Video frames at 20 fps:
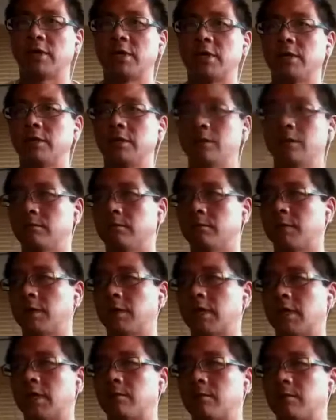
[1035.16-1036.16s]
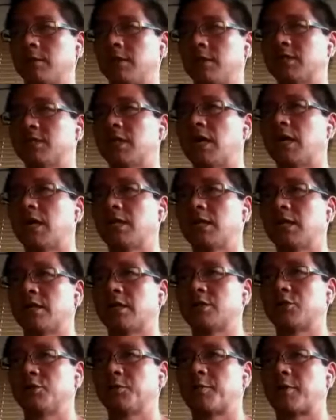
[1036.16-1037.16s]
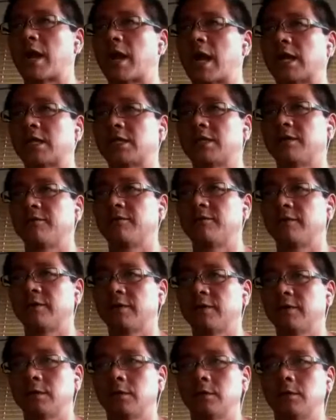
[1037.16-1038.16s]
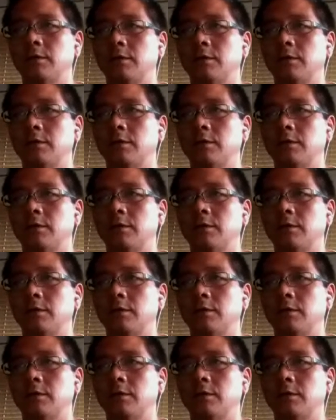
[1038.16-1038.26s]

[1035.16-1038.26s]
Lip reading: have one, but it's not like super active.